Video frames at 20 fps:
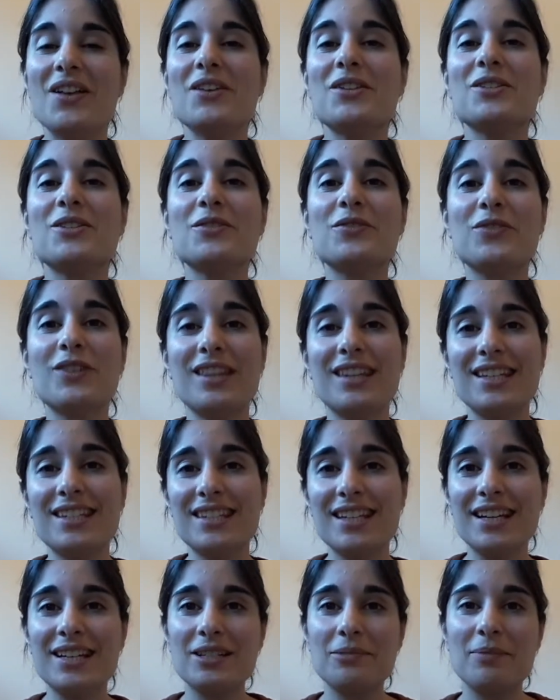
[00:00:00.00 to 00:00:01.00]
So for
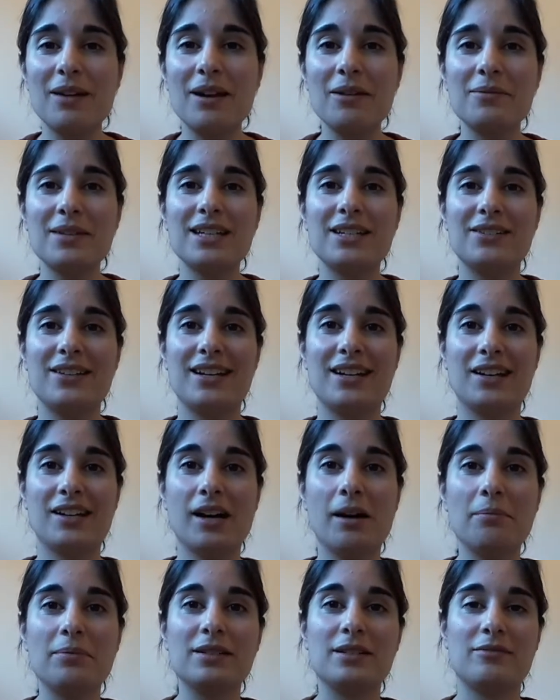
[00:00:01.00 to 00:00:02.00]
this experiment you need a
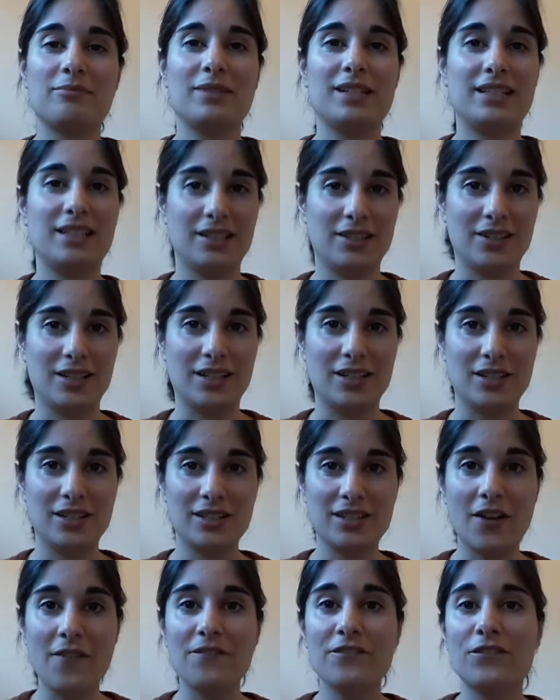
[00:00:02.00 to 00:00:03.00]
couple of
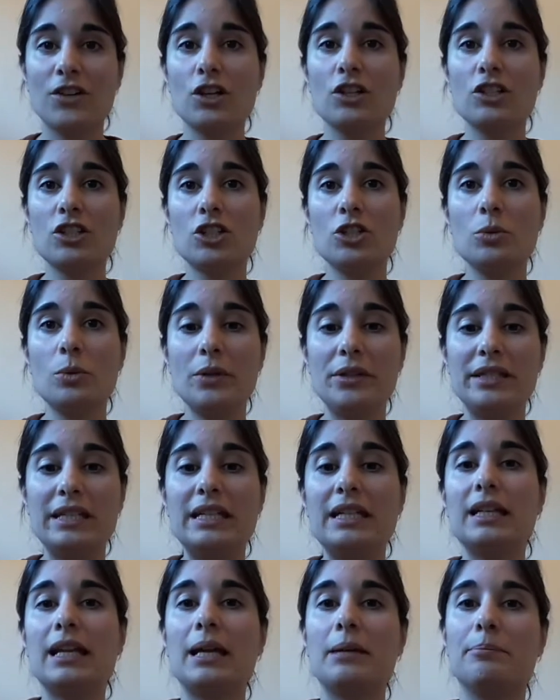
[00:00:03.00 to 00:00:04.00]
materials. First you will
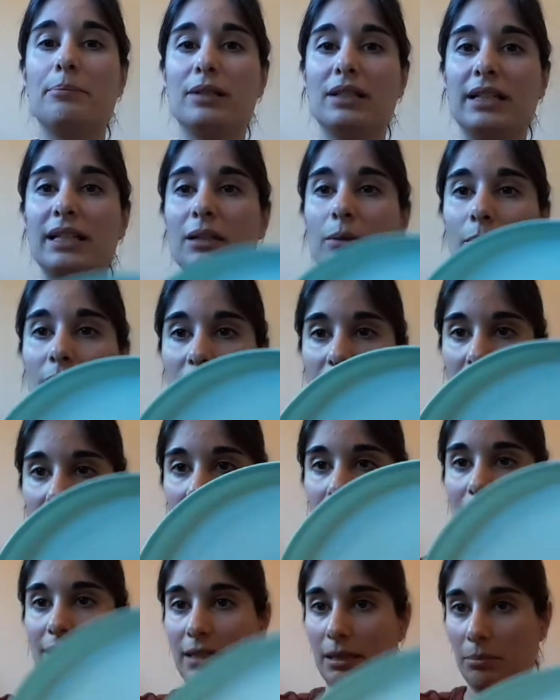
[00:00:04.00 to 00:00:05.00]
need a plate with
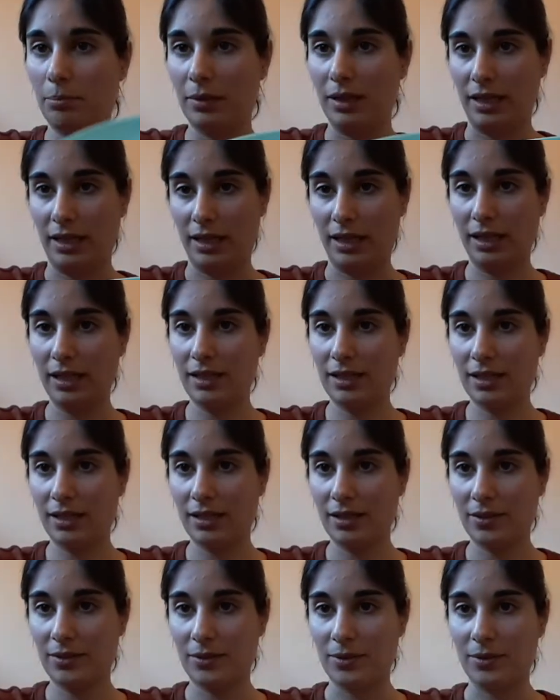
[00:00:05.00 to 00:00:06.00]
a dip in
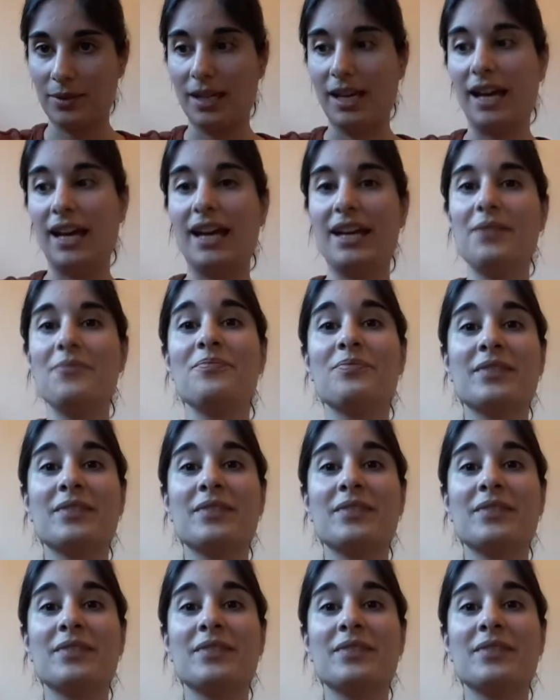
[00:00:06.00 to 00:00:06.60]
it, okay?